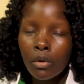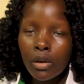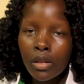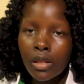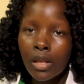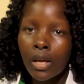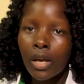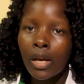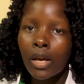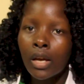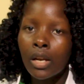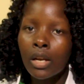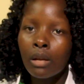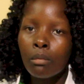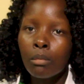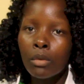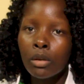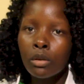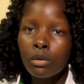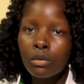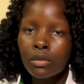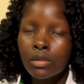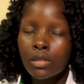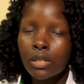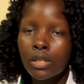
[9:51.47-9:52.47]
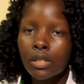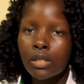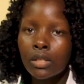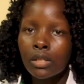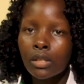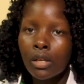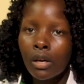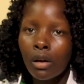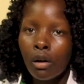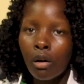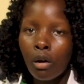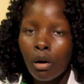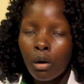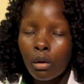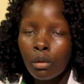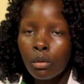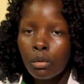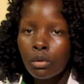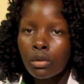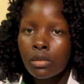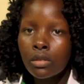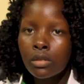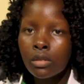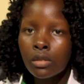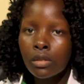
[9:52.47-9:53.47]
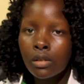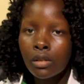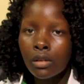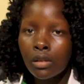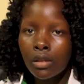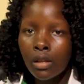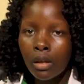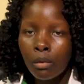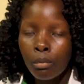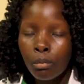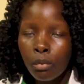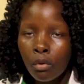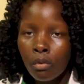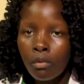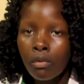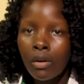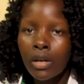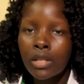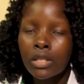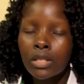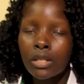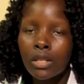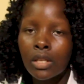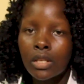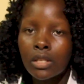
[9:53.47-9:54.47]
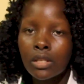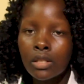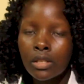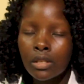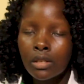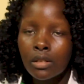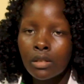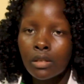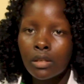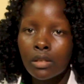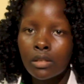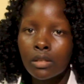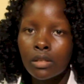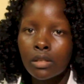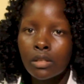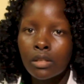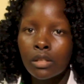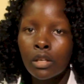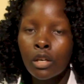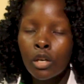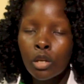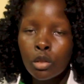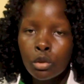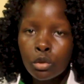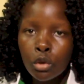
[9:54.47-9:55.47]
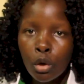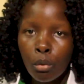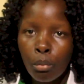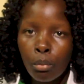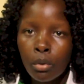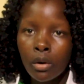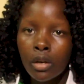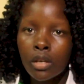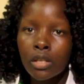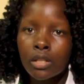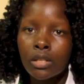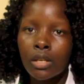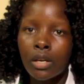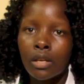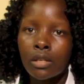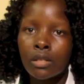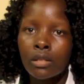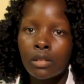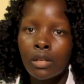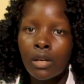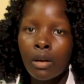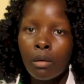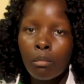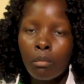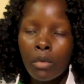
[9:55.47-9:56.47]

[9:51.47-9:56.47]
The enemy uses all those, the poverty, the sicknesses, to oppress us.